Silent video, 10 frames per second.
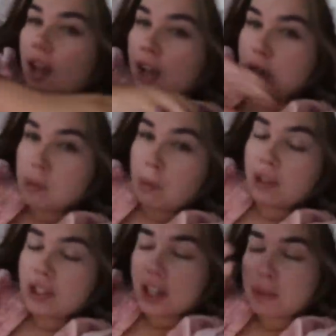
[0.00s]
I do
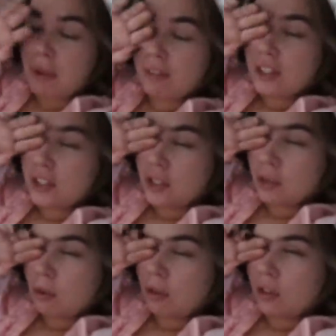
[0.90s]
apologize, but I've literally
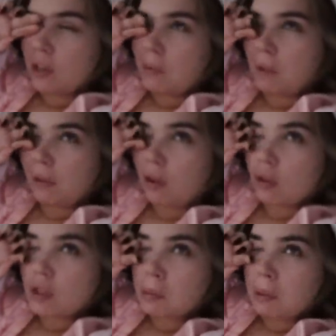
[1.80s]
just woken up and I'm
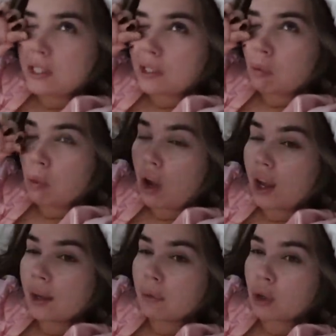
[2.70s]
contemplating
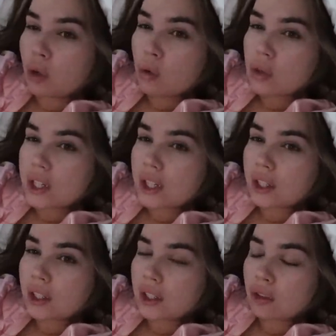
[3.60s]
why I'm
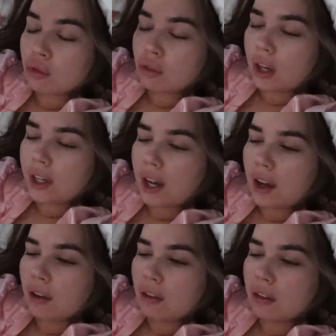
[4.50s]
recording right
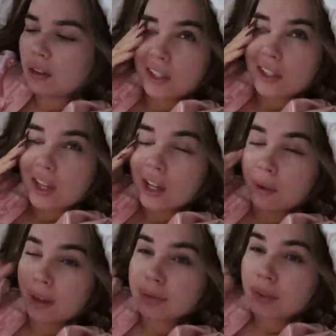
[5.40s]
now. Yes,
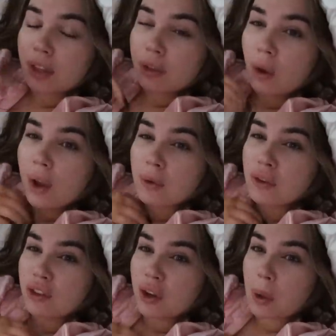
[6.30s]
anyway, I thought I would
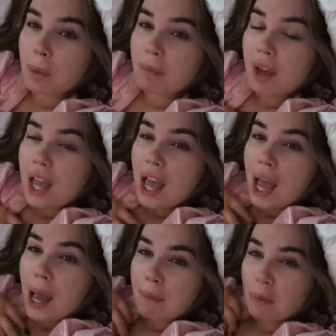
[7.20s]
film
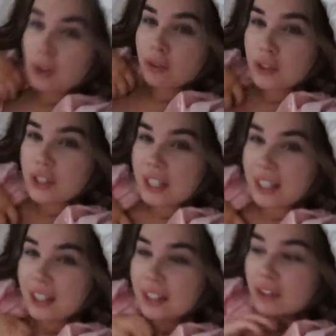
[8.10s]
a morning
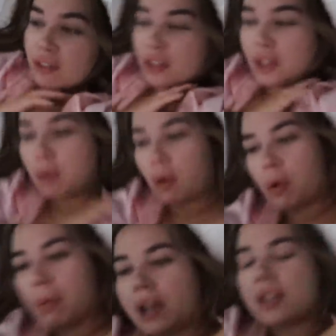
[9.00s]
routine for you
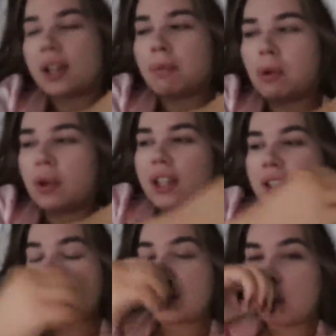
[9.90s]
all because like
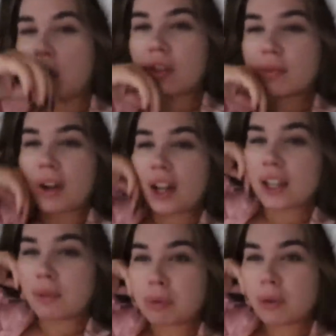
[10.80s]
mornings are like
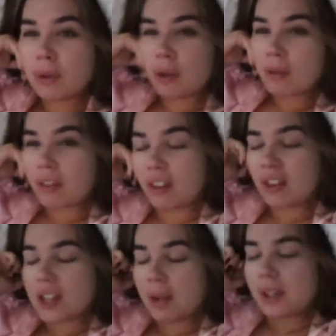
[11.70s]
probably one of my
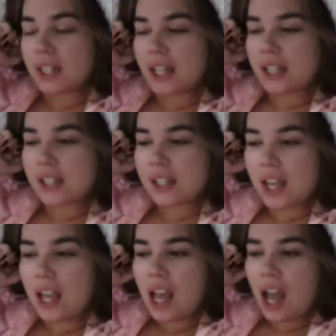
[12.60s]
favorite time of the days.
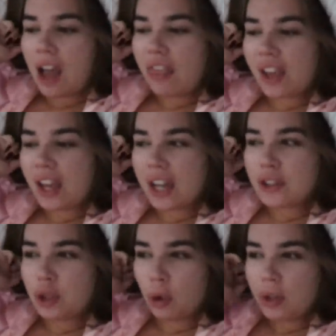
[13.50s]
I think I
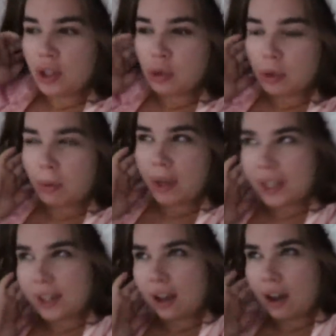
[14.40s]
don't enjoy
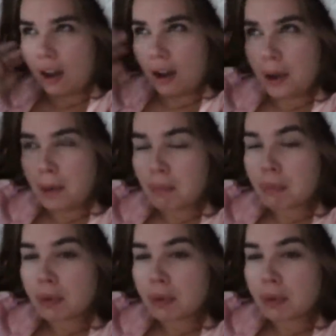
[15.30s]
waking up.